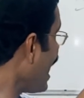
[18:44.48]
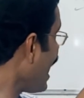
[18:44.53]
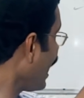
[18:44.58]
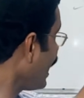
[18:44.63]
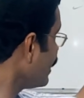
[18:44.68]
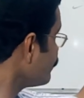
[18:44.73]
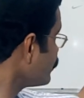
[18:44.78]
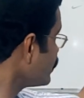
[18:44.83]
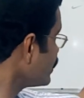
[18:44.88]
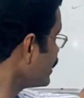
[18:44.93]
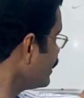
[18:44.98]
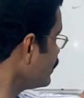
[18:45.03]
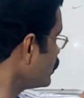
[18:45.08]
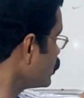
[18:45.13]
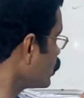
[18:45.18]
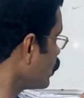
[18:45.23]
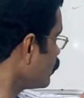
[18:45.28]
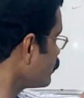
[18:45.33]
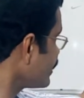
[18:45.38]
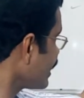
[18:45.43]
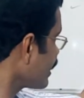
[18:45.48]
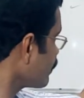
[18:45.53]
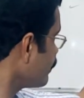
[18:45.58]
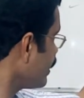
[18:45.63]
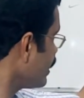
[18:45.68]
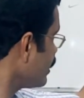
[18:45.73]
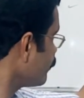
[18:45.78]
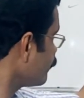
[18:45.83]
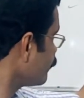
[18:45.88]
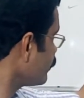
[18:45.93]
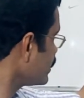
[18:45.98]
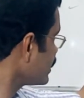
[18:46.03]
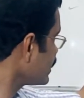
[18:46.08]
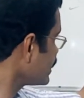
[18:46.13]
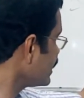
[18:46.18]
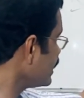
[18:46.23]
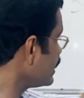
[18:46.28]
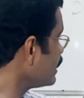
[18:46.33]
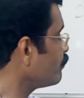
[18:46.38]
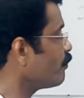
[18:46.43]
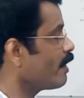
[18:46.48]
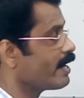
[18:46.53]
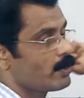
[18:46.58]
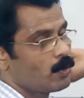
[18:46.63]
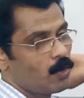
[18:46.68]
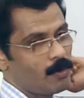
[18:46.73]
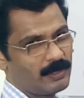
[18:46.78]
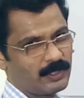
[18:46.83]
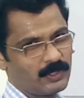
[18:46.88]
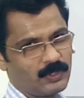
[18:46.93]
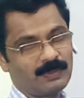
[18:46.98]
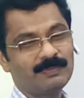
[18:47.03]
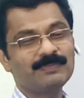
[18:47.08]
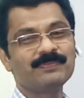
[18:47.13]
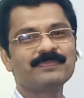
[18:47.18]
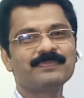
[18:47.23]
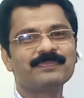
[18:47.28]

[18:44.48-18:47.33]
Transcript: absence of segment first in the Y chromosome.